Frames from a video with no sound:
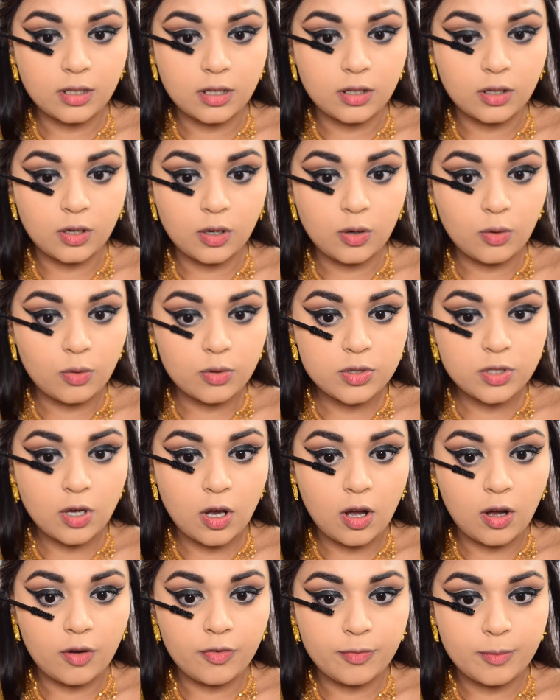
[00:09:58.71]
a coat
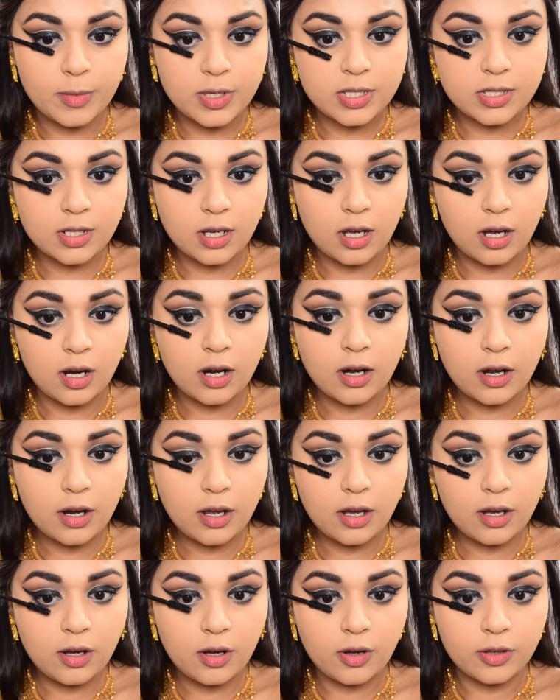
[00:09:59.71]
of
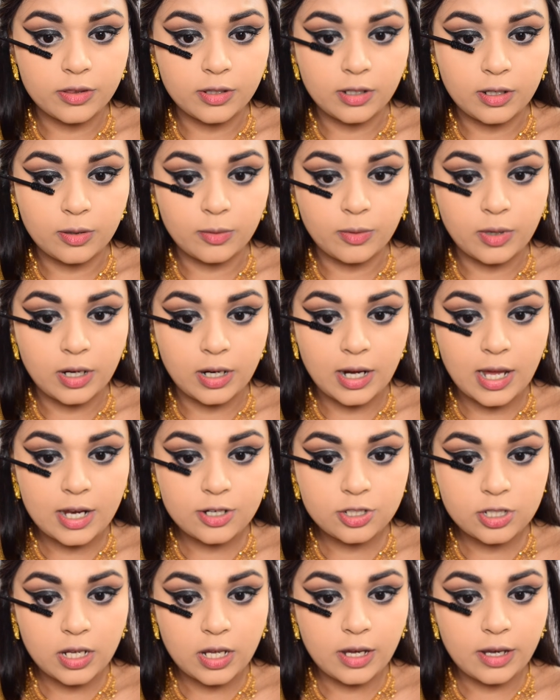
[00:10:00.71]
mascara on the lower
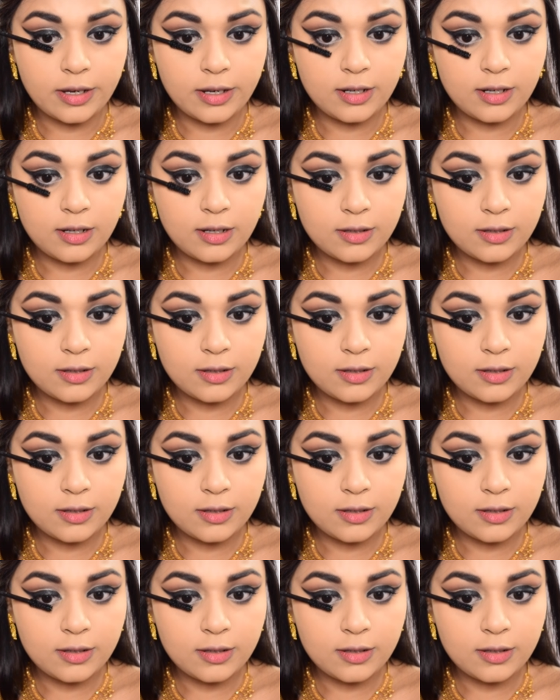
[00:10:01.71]
lash line.